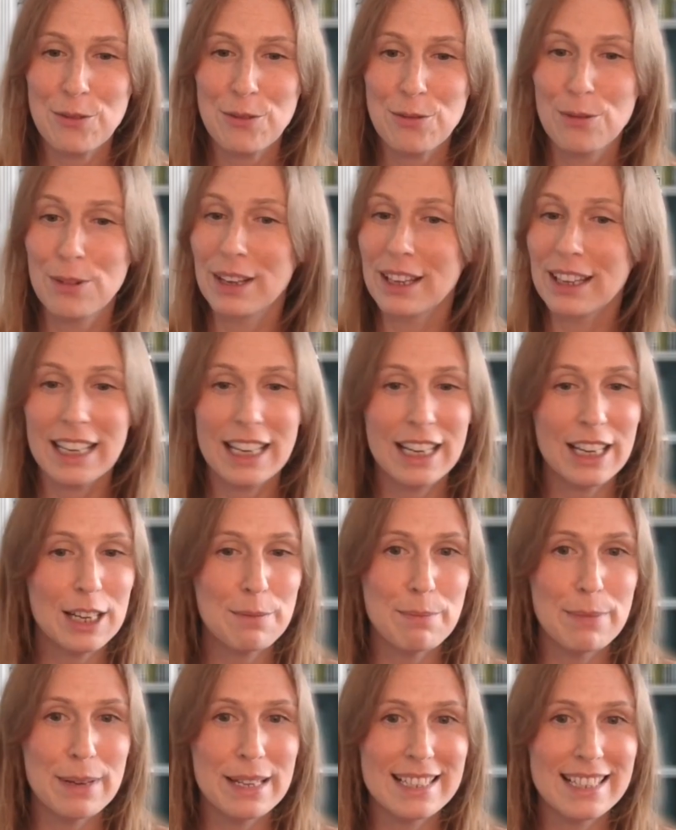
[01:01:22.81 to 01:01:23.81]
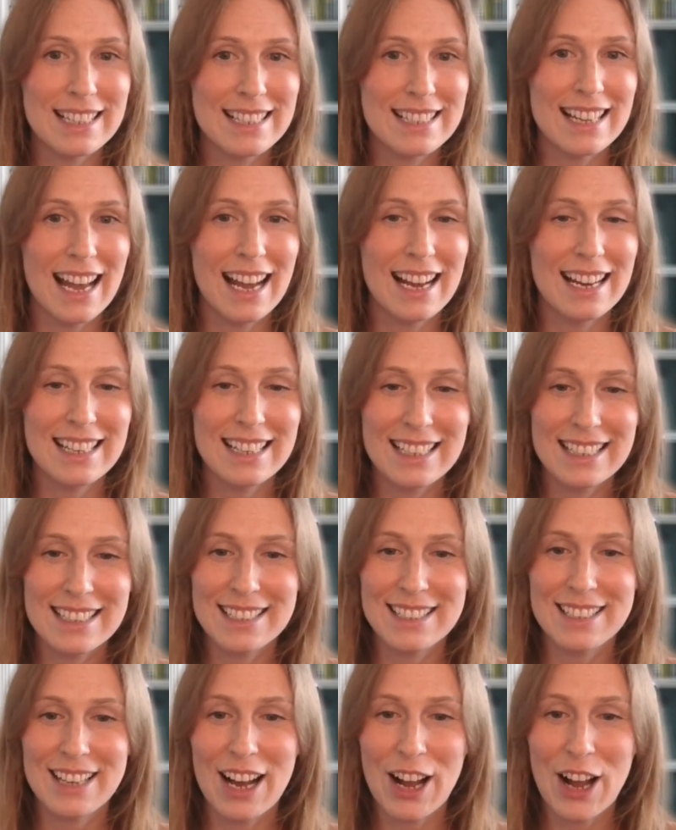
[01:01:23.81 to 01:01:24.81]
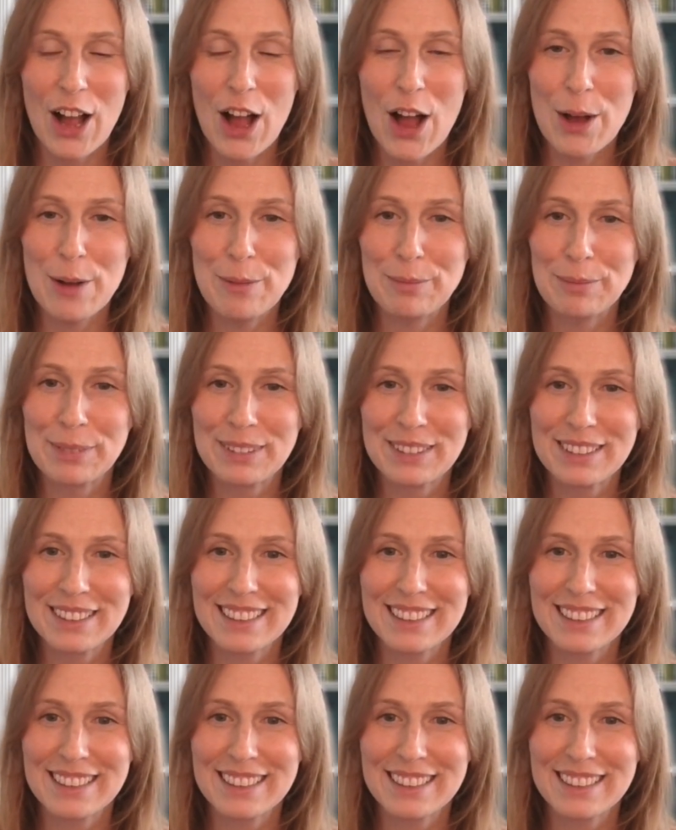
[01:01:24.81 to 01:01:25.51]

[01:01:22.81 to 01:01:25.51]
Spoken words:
Reallygoodbusinessideas.com.